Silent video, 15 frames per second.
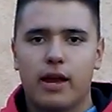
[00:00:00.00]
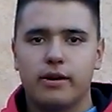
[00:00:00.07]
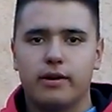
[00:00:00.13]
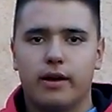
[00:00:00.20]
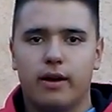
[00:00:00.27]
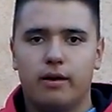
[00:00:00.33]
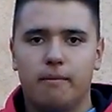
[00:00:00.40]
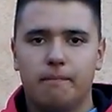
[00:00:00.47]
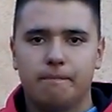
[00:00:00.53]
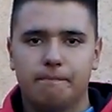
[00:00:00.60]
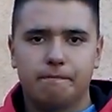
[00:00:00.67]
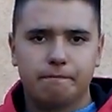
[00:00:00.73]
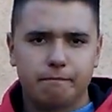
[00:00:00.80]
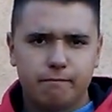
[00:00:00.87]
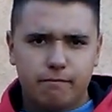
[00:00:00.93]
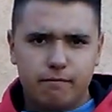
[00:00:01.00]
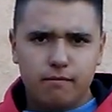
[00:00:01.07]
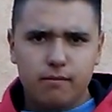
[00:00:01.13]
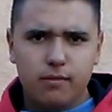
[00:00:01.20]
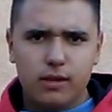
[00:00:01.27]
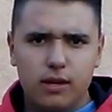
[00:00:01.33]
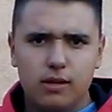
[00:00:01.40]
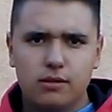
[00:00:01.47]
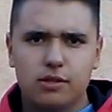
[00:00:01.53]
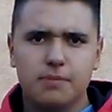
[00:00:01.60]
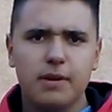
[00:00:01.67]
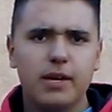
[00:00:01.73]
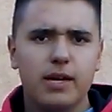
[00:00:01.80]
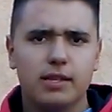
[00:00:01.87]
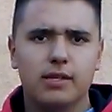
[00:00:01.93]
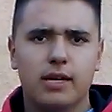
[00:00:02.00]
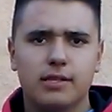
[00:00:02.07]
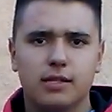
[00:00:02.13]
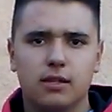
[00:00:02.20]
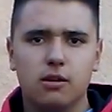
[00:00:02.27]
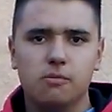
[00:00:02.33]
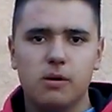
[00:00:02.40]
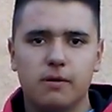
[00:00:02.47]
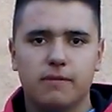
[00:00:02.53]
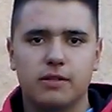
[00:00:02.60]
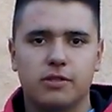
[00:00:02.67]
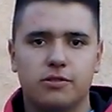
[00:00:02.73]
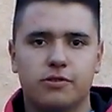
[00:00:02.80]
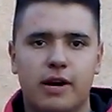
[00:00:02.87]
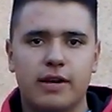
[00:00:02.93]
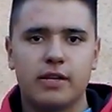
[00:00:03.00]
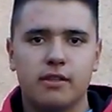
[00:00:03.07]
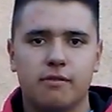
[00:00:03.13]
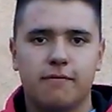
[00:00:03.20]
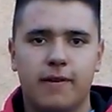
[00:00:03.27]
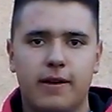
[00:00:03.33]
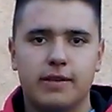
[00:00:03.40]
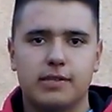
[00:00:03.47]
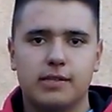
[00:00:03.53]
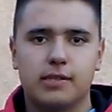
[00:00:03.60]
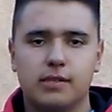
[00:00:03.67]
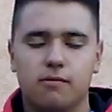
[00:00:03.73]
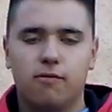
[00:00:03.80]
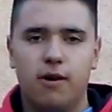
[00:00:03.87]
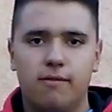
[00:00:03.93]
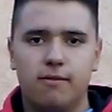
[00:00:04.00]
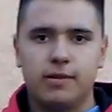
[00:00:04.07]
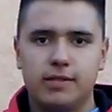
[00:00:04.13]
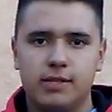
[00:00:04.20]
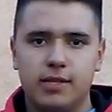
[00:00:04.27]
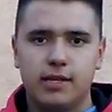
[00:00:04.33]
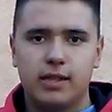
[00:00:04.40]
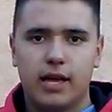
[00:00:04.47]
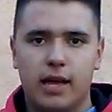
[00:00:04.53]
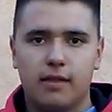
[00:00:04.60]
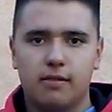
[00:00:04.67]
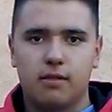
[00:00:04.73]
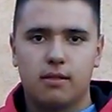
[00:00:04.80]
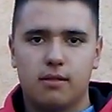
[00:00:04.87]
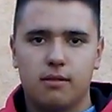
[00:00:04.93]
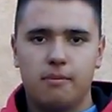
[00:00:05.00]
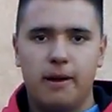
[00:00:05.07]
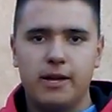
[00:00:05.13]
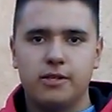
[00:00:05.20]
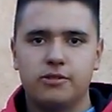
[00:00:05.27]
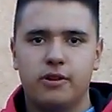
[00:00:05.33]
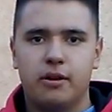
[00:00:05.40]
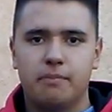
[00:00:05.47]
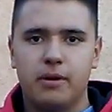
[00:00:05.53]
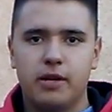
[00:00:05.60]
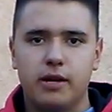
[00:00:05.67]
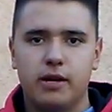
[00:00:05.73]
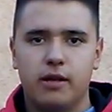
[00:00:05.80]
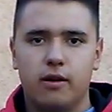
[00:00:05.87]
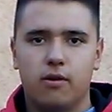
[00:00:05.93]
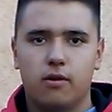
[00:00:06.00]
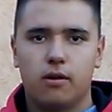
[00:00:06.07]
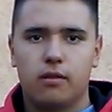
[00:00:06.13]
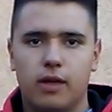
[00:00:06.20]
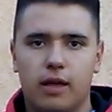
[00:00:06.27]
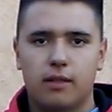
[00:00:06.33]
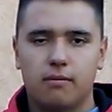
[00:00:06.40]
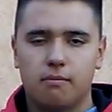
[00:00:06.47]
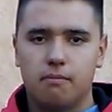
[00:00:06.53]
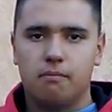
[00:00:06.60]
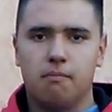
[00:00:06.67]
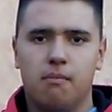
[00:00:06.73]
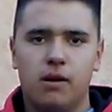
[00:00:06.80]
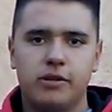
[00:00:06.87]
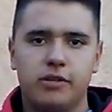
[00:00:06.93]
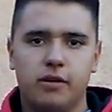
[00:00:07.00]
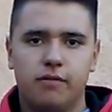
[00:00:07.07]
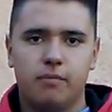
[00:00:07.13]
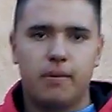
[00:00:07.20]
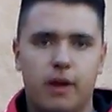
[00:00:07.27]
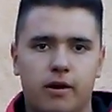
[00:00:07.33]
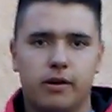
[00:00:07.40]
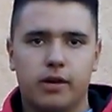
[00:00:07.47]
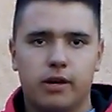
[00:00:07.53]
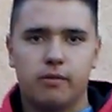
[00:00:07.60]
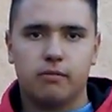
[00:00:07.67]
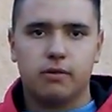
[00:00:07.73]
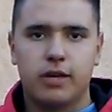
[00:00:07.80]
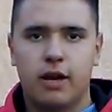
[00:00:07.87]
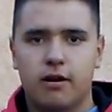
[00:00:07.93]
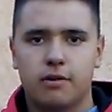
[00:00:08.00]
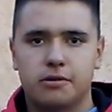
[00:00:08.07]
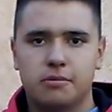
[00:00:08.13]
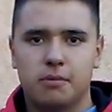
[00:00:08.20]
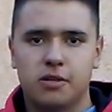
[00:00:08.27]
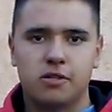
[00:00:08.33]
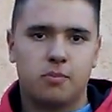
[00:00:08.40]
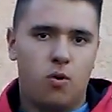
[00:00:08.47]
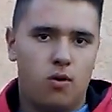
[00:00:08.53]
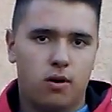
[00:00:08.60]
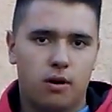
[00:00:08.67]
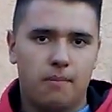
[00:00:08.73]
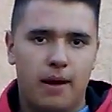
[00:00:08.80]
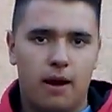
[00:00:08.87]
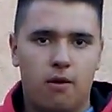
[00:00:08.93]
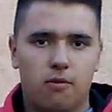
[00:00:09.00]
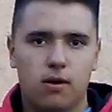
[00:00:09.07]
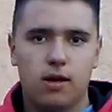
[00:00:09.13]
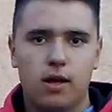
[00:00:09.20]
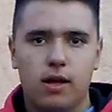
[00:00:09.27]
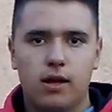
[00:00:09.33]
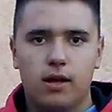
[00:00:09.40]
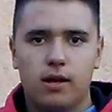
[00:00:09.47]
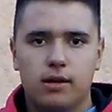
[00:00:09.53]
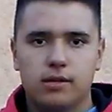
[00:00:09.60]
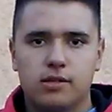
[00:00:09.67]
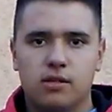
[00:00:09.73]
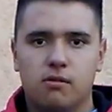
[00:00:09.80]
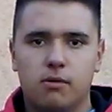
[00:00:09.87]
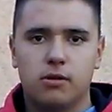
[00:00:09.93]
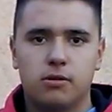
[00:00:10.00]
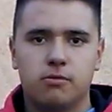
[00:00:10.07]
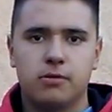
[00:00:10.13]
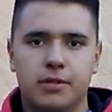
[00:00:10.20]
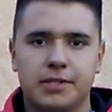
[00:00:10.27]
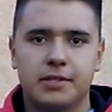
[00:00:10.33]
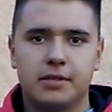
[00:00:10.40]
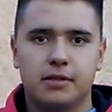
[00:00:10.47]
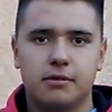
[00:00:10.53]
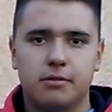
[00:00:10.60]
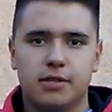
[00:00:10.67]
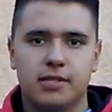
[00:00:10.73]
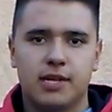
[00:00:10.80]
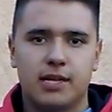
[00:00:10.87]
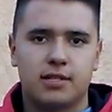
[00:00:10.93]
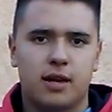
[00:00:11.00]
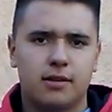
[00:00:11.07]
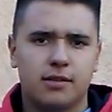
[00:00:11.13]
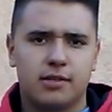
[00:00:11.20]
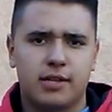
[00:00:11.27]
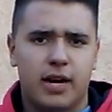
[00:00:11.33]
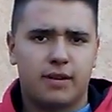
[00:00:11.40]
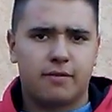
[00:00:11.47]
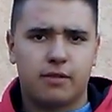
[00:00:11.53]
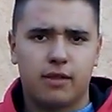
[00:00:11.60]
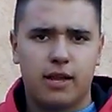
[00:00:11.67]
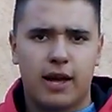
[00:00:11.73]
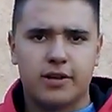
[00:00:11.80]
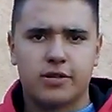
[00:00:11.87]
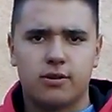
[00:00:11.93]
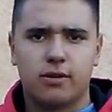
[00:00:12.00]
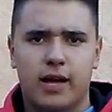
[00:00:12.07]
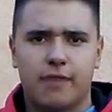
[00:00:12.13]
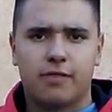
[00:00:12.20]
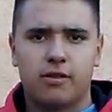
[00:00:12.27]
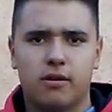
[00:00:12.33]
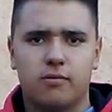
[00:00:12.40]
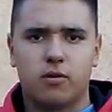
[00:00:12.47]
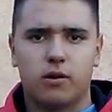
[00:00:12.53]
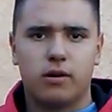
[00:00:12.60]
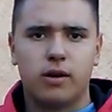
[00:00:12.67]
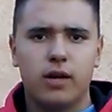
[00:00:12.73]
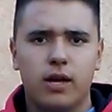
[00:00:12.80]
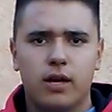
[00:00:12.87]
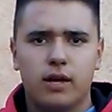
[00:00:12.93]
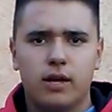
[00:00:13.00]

And to me, it's a little bit of a strike in the face when we see that the mainstream media, or that much of America, cares much more about someone who decides not to stand for the national anthem, or